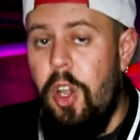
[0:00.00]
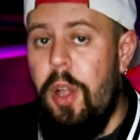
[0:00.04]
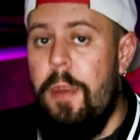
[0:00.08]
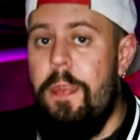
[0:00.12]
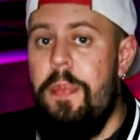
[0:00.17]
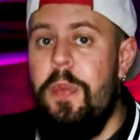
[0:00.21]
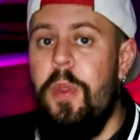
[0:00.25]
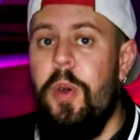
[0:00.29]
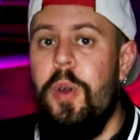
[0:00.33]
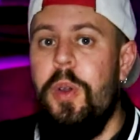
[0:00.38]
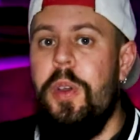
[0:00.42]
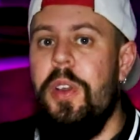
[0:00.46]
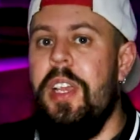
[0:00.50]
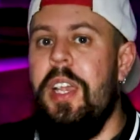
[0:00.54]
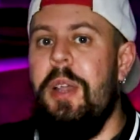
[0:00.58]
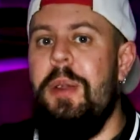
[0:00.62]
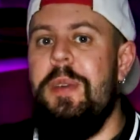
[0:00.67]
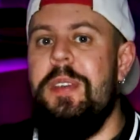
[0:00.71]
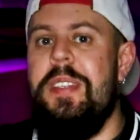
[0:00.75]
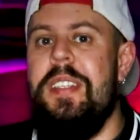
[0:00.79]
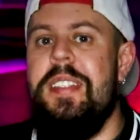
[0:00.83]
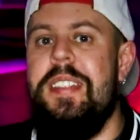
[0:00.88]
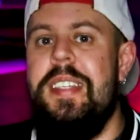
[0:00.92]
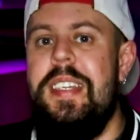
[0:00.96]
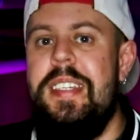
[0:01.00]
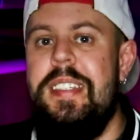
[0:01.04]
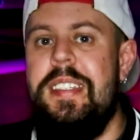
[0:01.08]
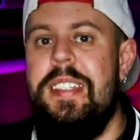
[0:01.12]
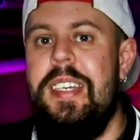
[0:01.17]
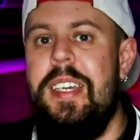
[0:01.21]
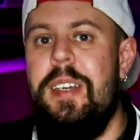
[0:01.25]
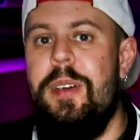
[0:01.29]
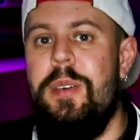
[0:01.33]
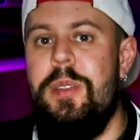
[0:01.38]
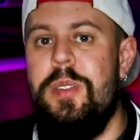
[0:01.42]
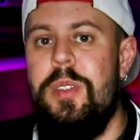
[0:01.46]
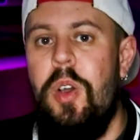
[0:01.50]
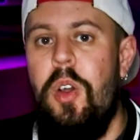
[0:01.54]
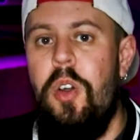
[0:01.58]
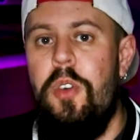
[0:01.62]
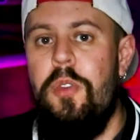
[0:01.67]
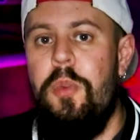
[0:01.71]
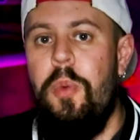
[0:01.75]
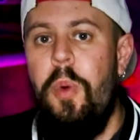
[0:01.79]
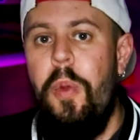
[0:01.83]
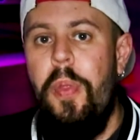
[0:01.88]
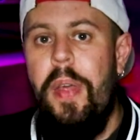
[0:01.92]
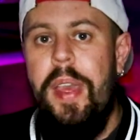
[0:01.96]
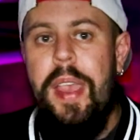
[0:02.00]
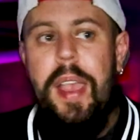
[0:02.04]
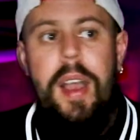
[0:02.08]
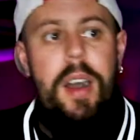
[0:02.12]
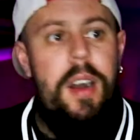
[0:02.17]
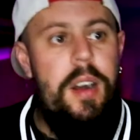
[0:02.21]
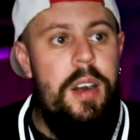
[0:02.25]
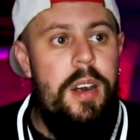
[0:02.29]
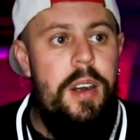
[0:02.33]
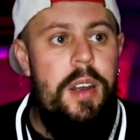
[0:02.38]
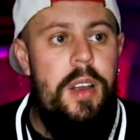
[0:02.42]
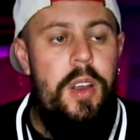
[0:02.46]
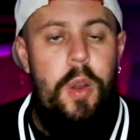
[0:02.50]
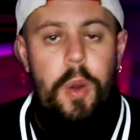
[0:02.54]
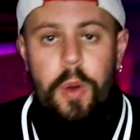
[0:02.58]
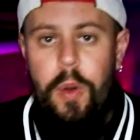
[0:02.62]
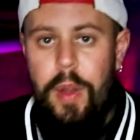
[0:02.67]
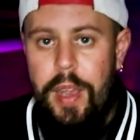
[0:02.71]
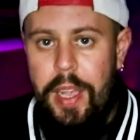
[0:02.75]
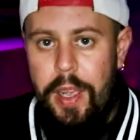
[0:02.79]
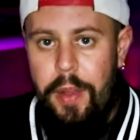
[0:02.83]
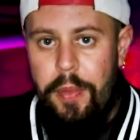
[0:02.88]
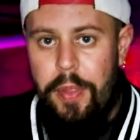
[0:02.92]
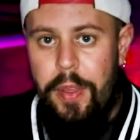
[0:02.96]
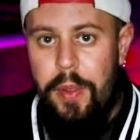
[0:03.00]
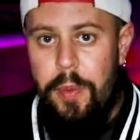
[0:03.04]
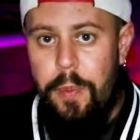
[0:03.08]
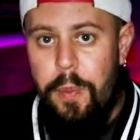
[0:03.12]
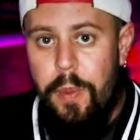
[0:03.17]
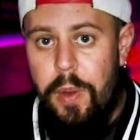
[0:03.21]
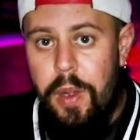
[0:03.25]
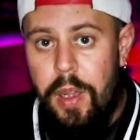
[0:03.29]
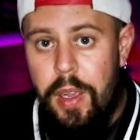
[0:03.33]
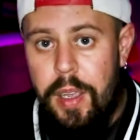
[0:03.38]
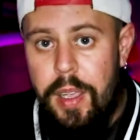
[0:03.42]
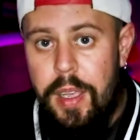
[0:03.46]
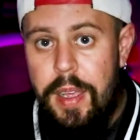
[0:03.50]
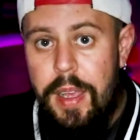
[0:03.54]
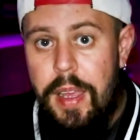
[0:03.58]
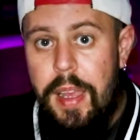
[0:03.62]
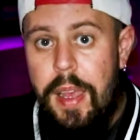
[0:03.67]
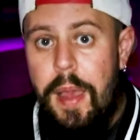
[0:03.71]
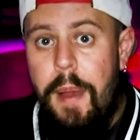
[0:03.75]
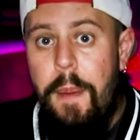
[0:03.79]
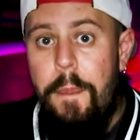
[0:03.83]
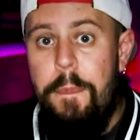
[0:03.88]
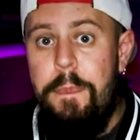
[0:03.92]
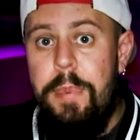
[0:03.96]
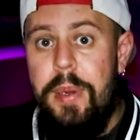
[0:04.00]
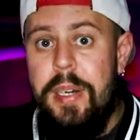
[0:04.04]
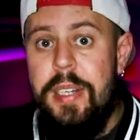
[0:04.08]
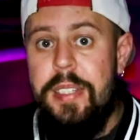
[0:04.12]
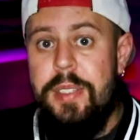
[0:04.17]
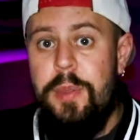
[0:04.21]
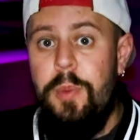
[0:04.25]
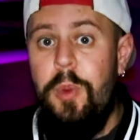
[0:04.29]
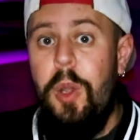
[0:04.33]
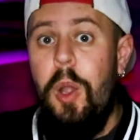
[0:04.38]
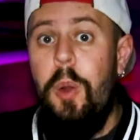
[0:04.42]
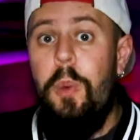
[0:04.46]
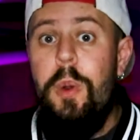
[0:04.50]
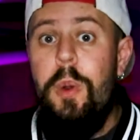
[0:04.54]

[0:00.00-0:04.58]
I'm not going to go into details of what they are or how they work, but what I